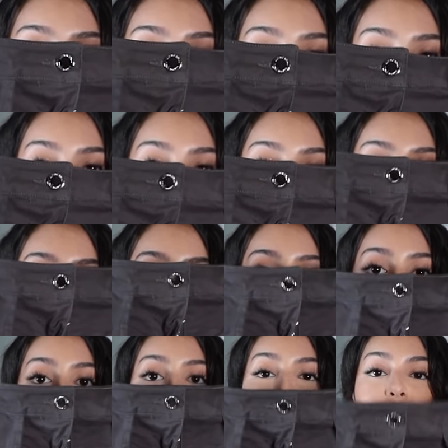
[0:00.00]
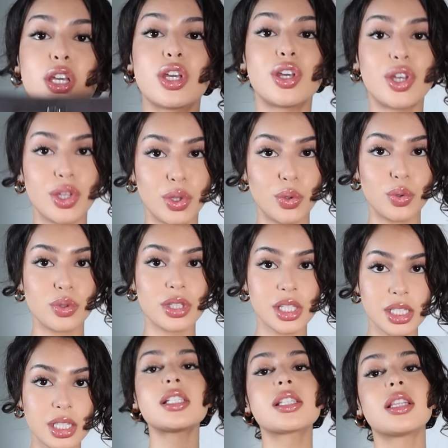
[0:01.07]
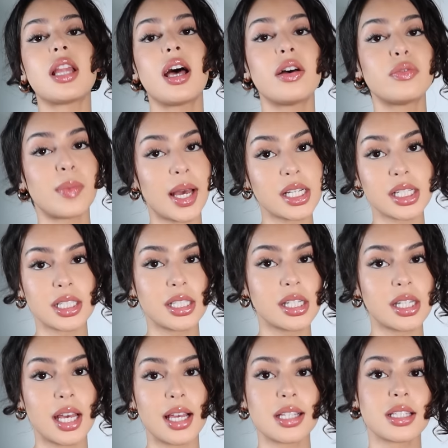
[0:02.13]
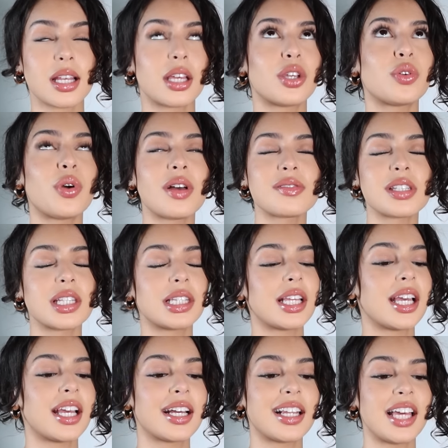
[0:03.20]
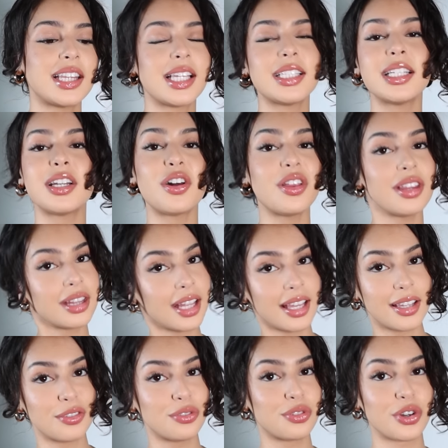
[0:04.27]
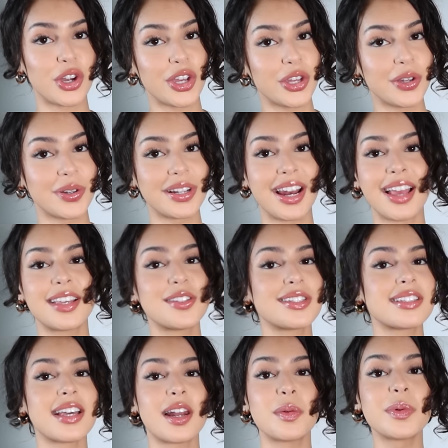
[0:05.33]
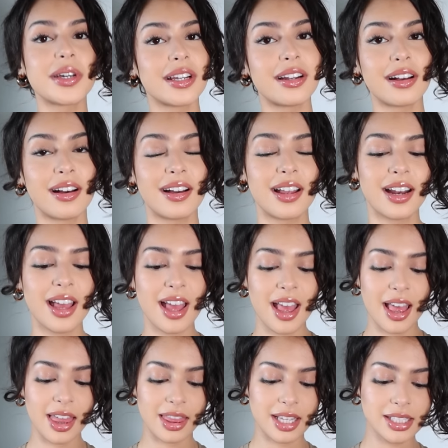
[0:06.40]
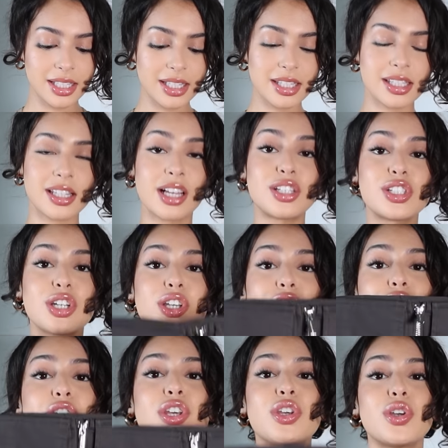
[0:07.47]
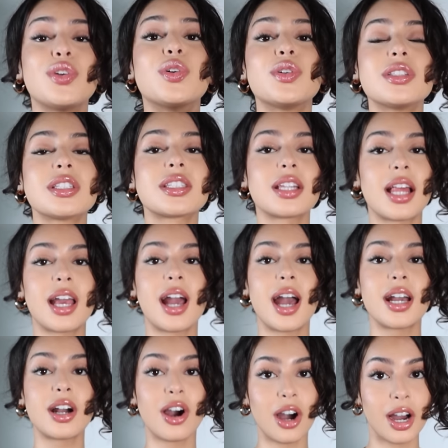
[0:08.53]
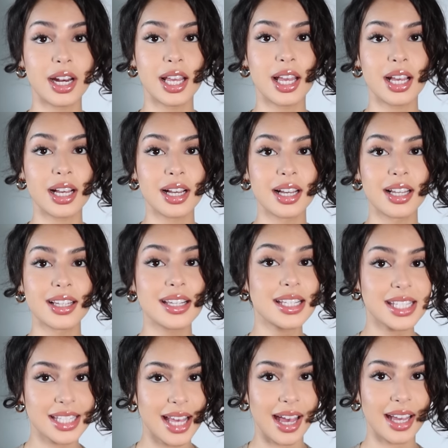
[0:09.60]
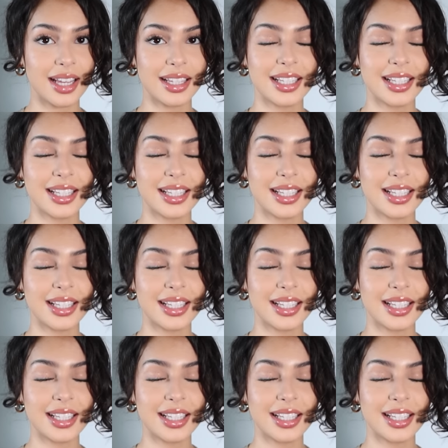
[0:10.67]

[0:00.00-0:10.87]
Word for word: How freaking cute. Just love matching sets. Like, you don't have to think. Like, they did all the thinking for you. Like, you just gotta put it on. This is such a cute, like, iconic set.